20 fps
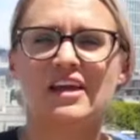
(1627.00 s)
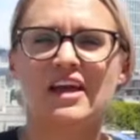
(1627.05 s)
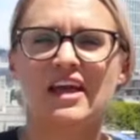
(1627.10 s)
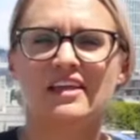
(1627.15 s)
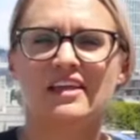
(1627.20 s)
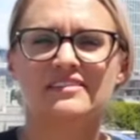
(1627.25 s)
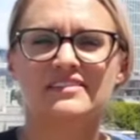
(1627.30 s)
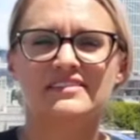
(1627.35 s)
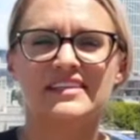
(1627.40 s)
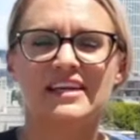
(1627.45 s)

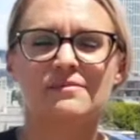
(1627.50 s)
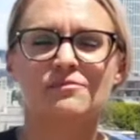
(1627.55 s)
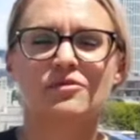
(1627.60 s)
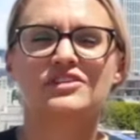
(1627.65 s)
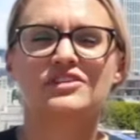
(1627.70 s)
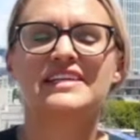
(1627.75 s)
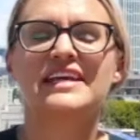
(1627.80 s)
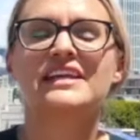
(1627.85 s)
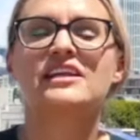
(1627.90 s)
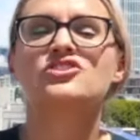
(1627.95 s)
take a more
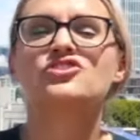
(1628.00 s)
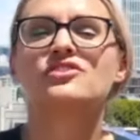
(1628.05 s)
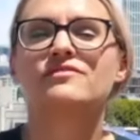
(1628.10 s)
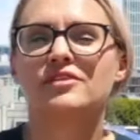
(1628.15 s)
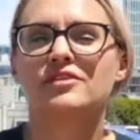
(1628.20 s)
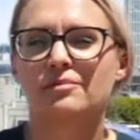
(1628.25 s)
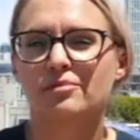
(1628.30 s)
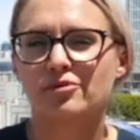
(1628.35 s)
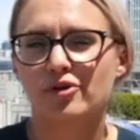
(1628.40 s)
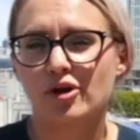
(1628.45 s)
data-driven
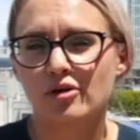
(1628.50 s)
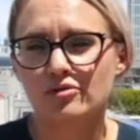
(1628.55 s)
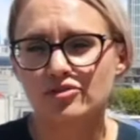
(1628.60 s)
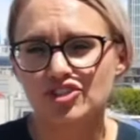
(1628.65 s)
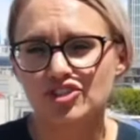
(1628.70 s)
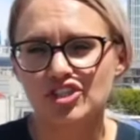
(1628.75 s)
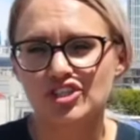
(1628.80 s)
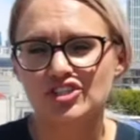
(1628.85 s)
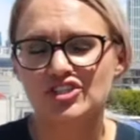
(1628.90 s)
approach